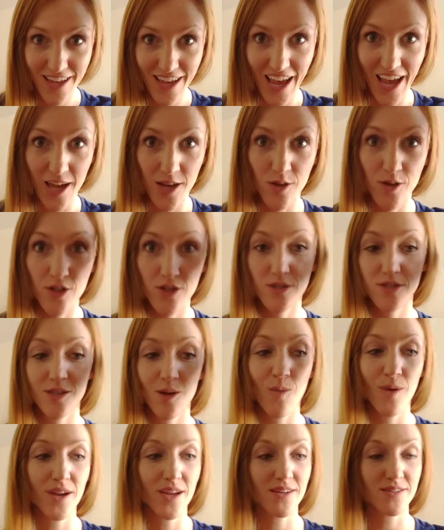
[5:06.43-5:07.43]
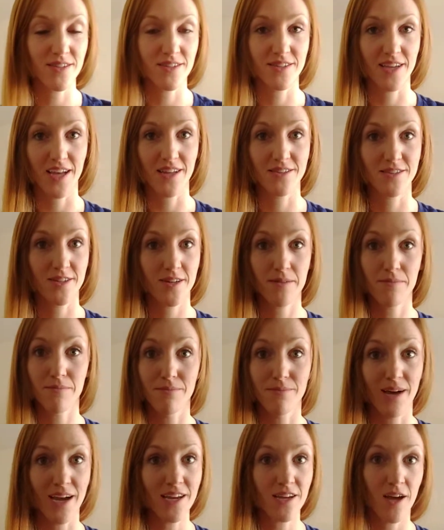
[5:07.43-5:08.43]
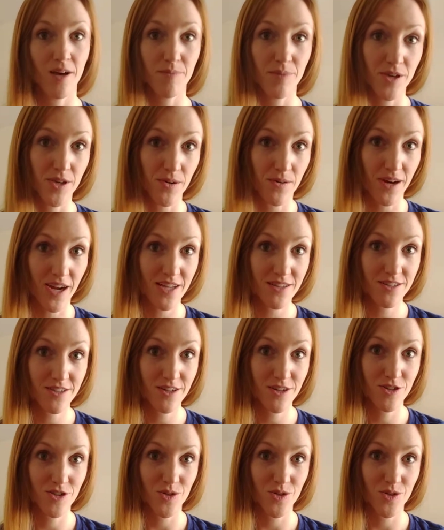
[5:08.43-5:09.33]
And someone else's answer might not be your answer.